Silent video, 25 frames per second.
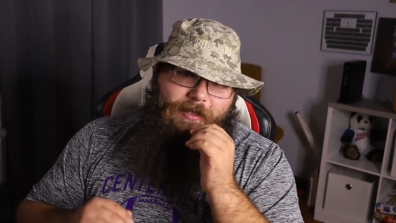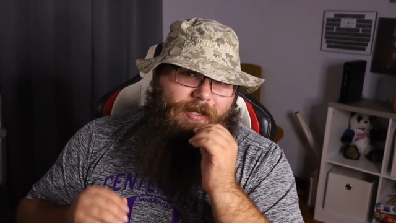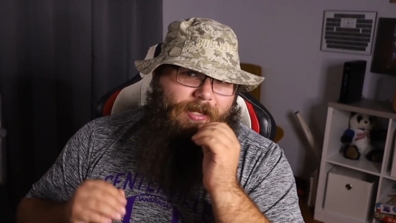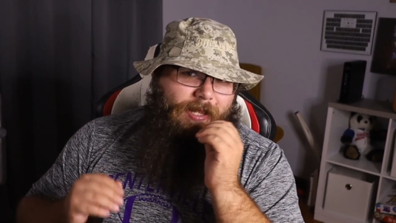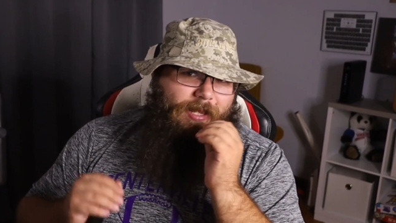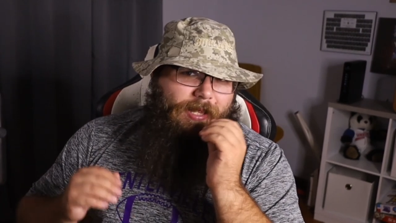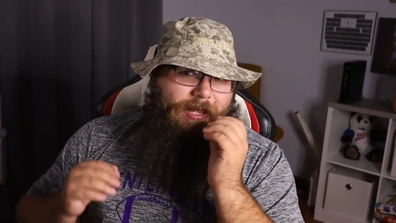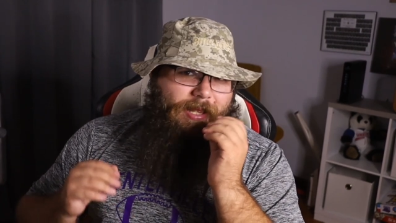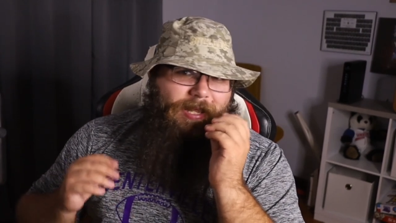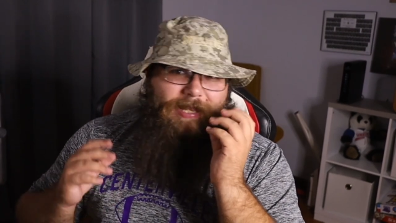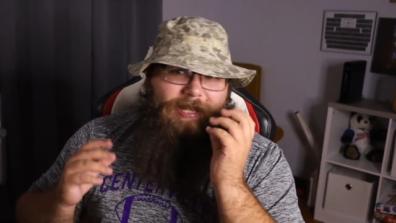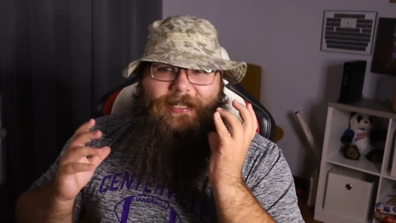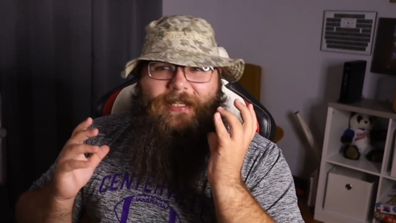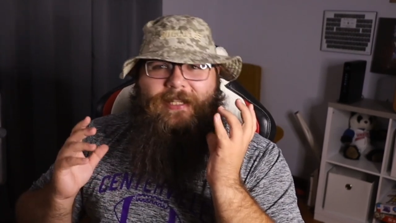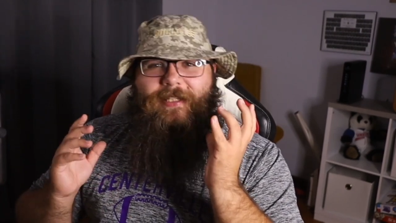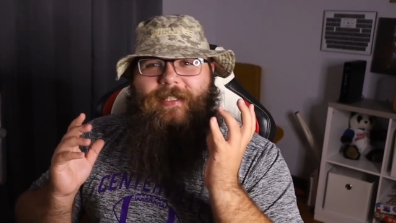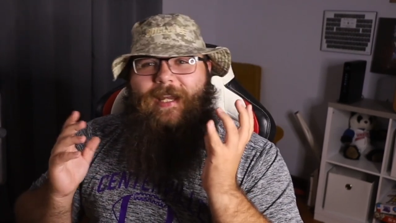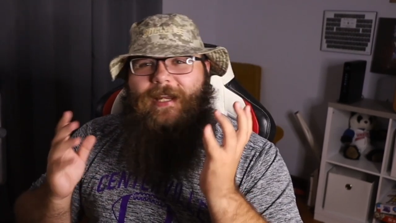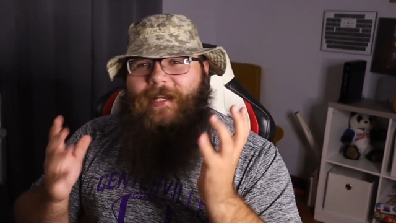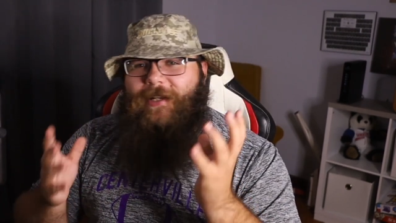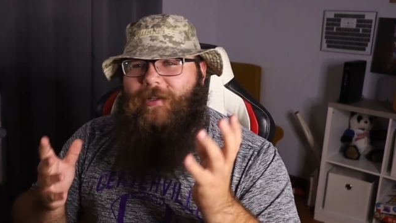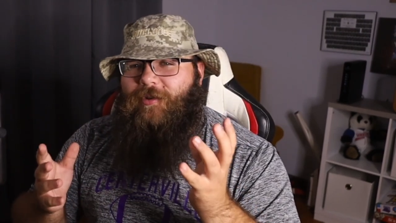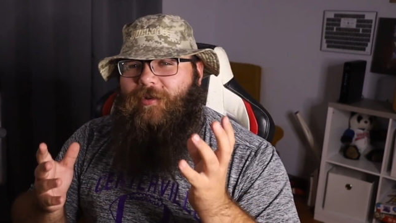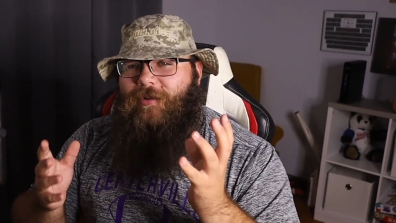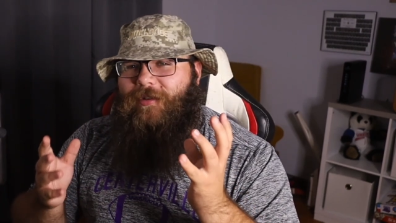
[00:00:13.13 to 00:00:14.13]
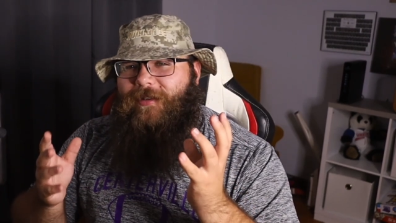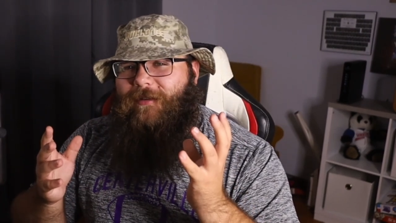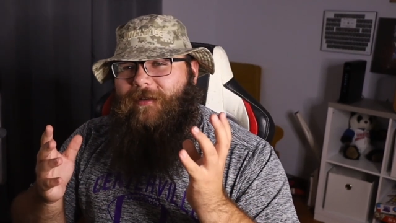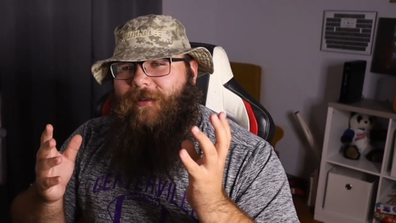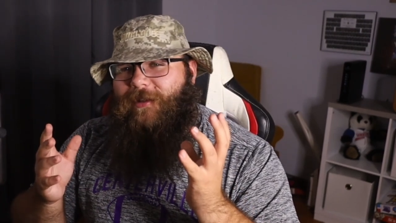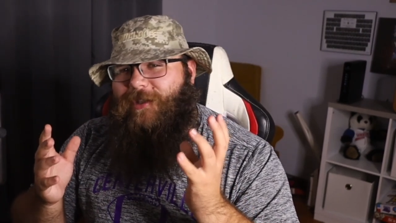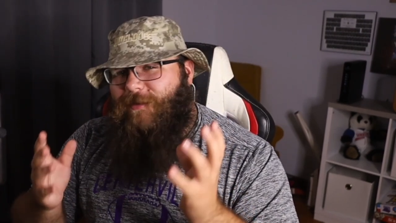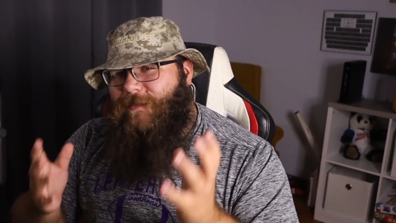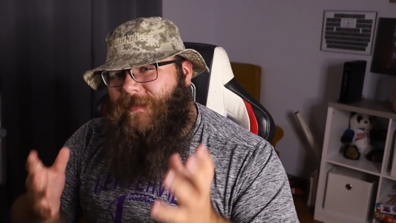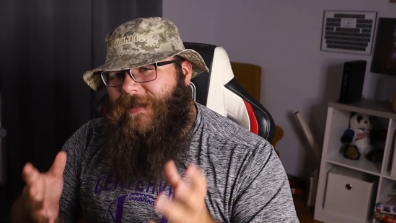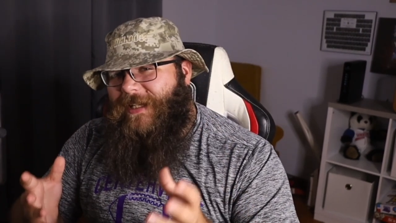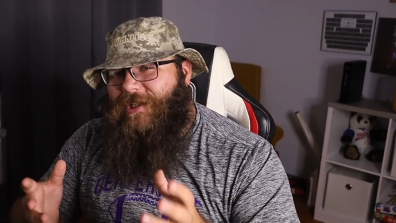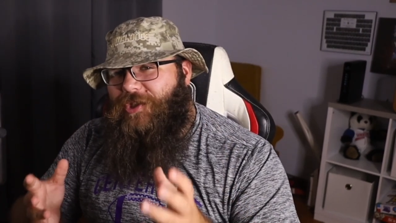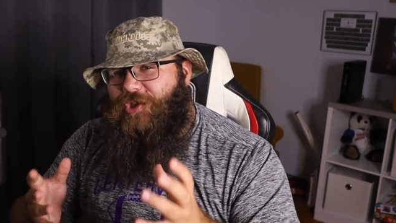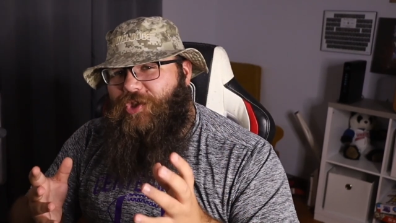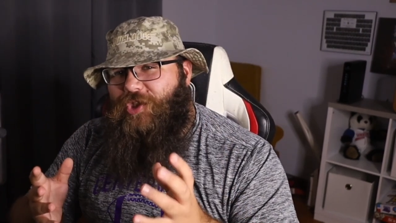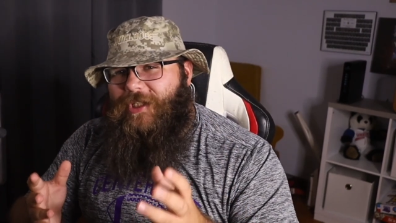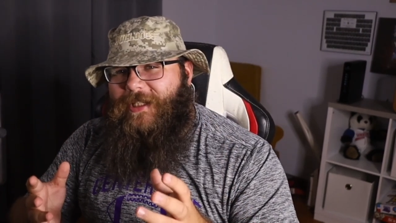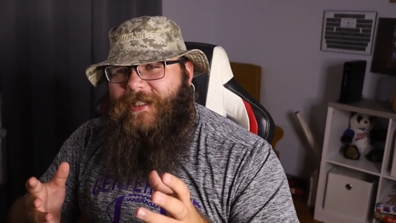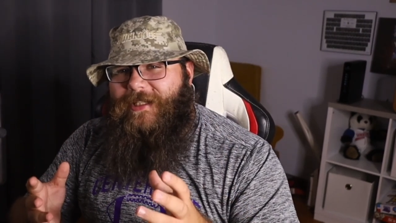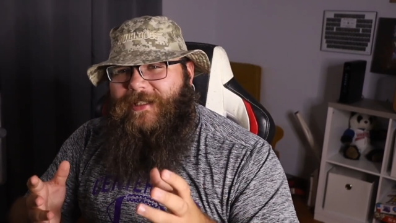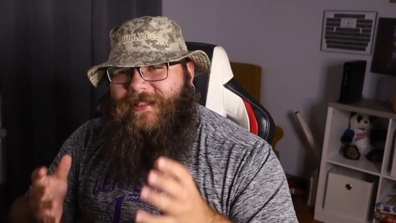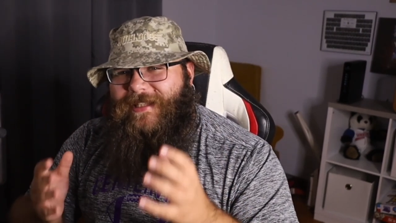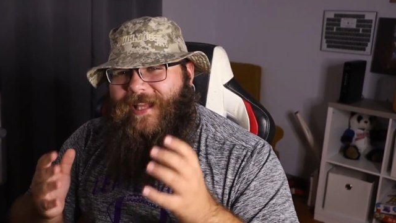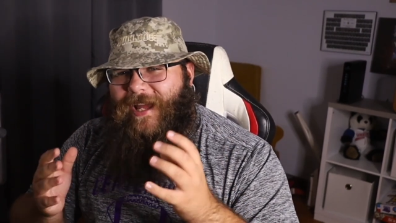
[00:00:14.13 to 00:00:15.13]
an endangered
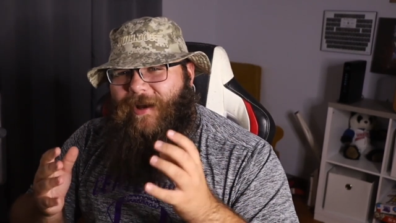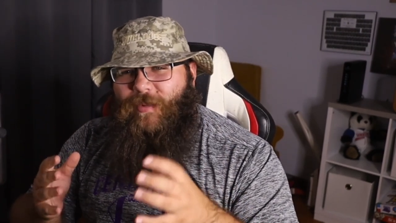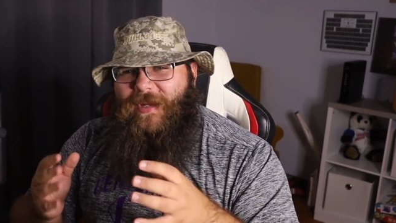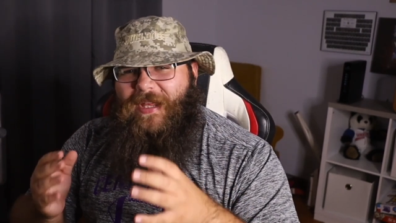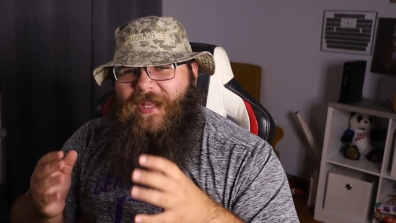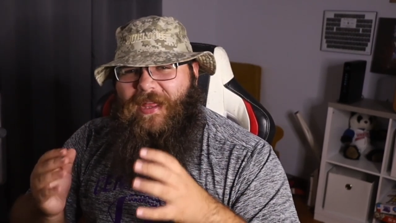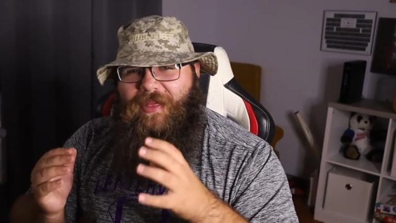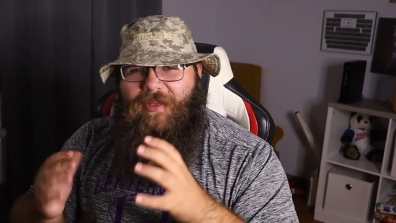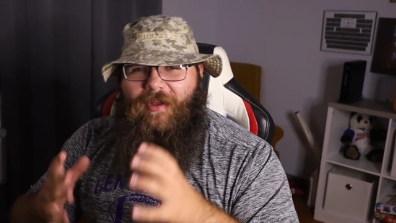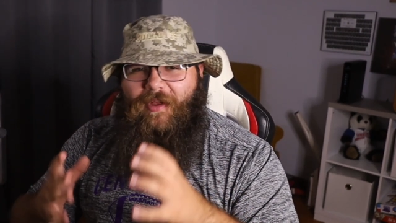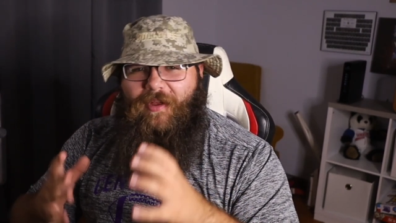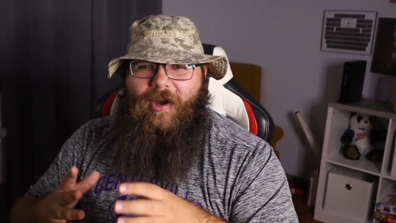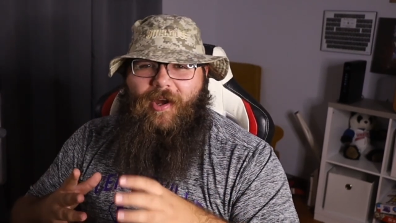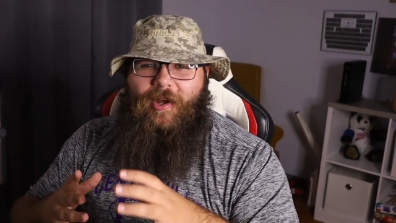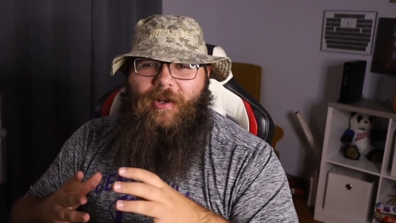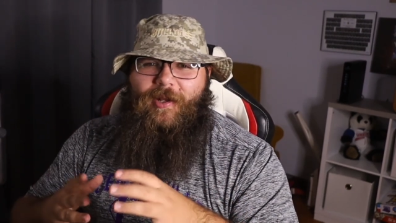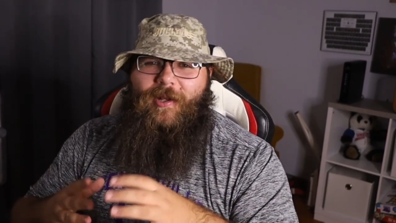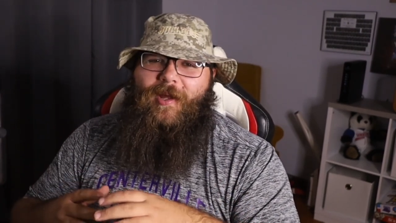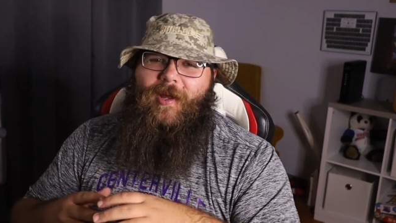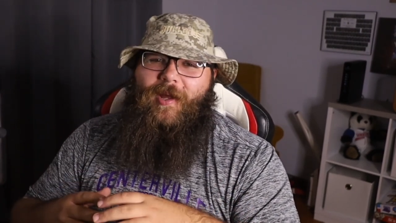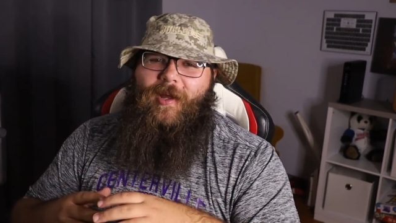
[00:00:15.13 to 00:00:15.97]
species that we thought,